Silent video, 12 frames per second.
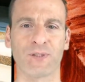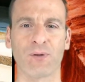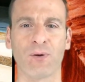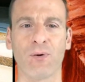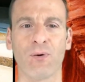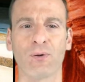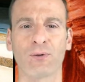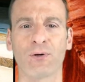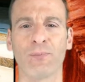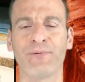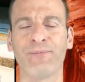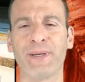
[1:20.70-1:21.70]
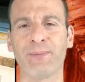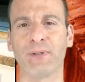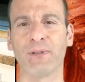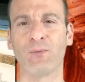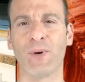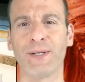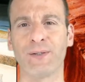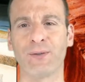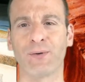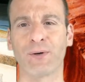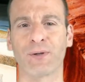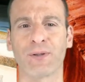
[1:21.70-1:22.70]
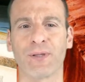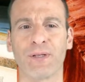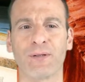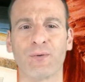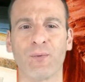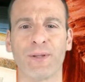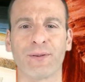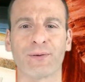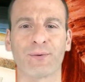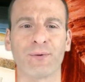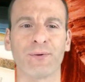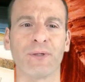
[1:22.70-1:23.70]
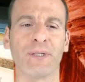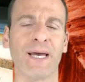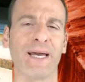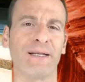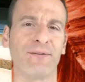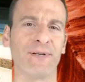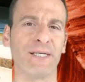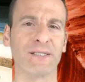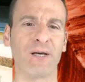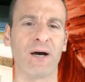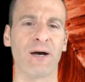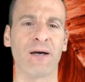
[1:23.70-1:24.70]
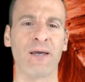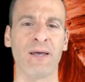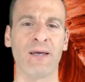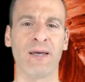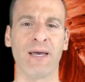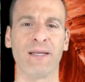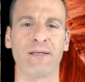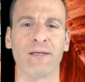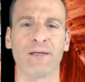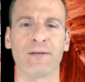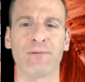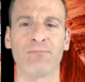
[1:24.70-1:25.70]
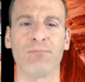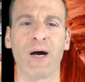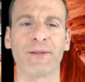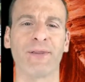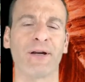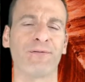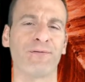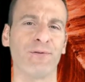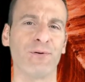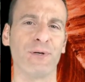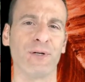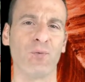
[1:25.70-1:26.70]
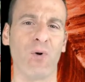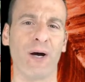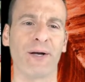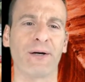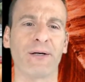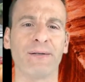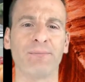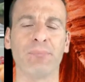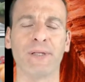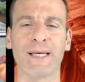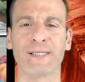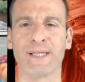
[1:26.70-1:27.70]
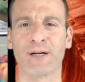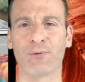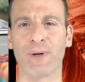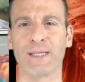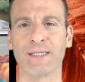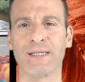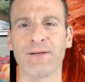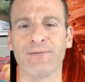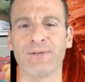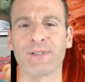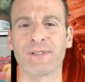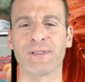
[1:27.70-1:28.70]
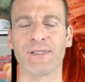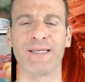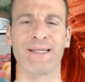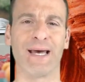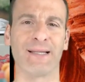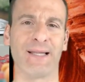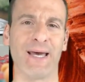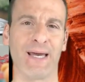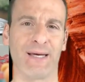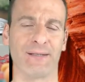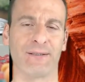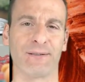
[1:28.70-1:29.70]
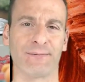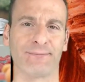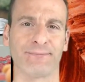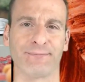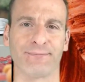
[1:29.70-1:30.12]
So the whole group of people went north and went through the land of Esau and bought their food and water and blessed their relatives in that land.